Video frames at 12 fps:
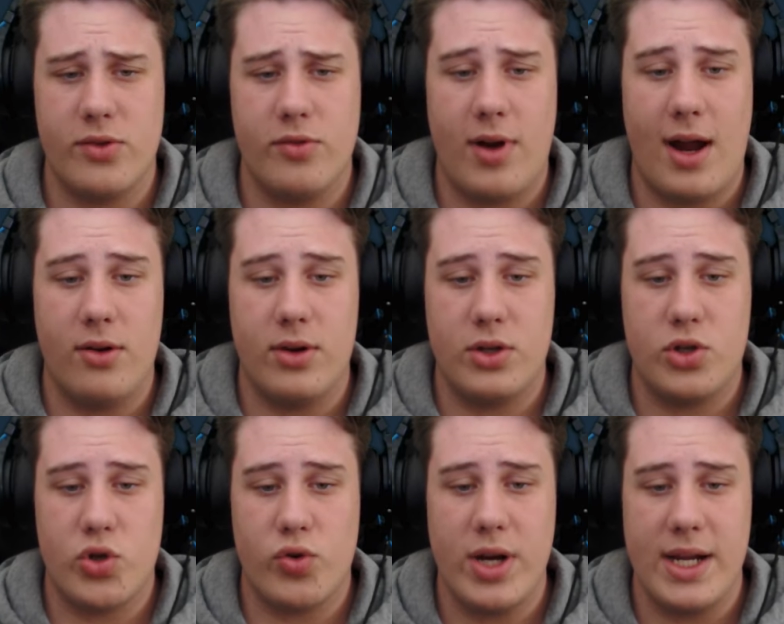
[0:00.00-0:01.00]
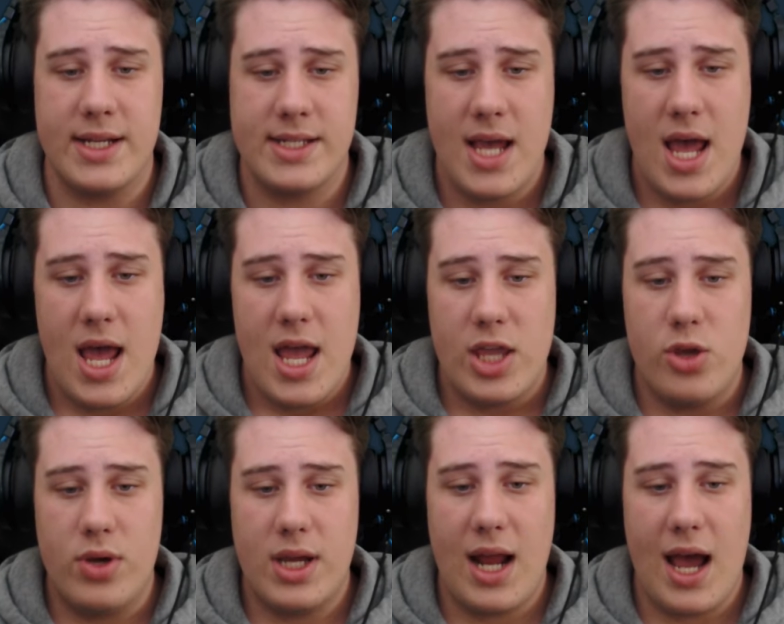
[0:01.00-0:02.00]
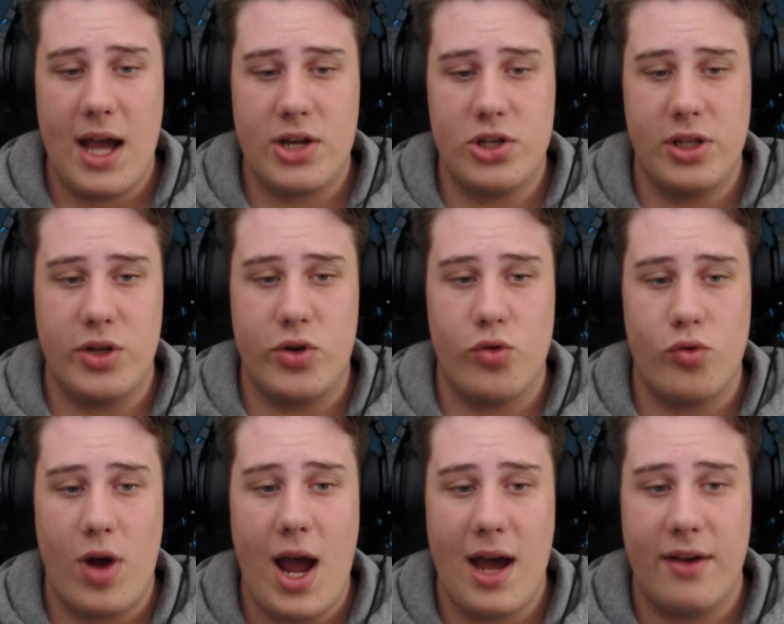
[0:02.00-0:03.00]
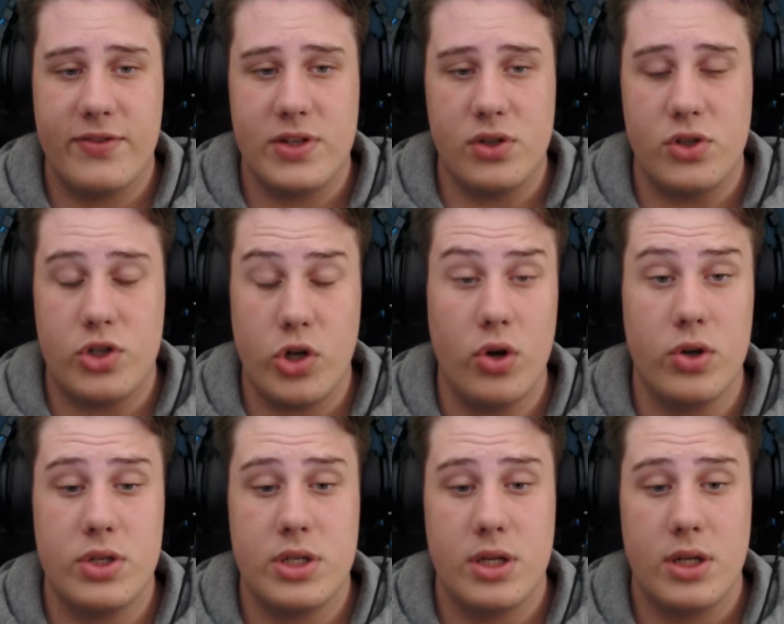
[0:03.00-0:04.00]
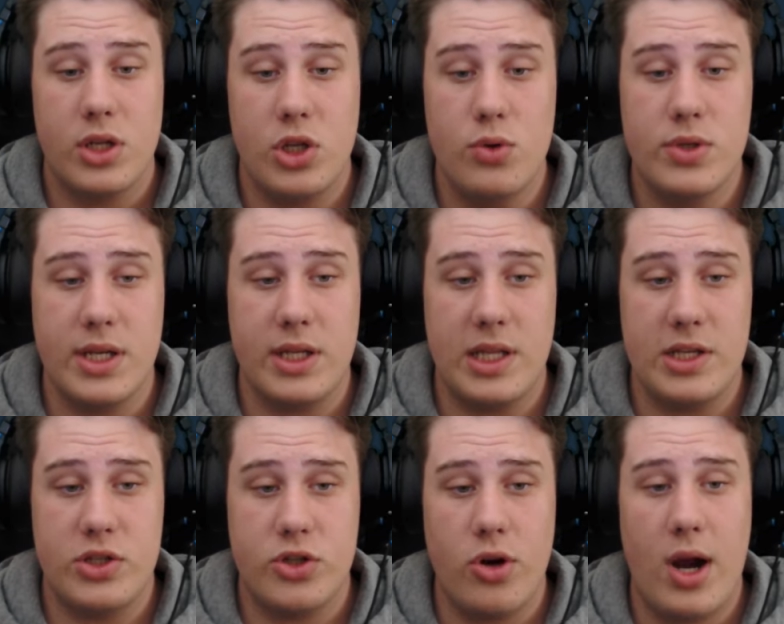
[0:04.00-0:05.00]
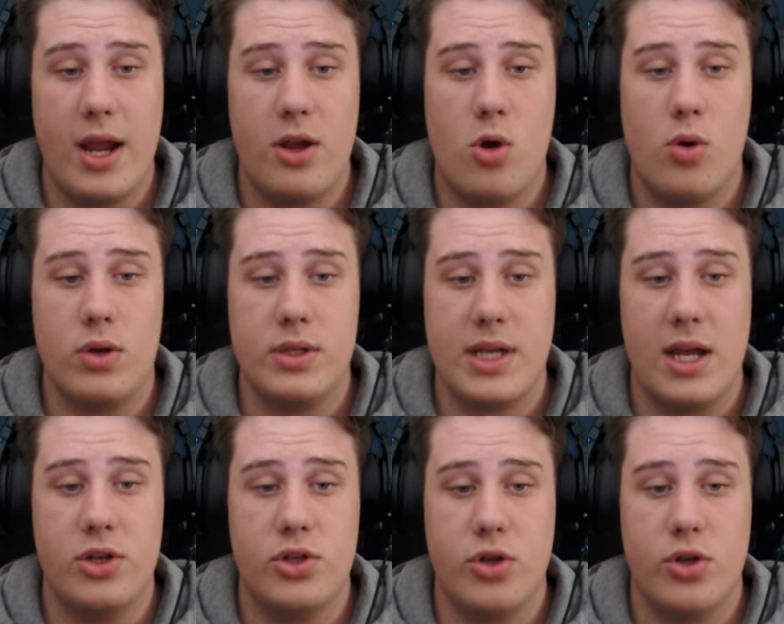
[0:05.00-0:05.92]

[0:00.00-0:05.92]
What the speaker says: around trees, you can actually craft dirt using these dirt acorns and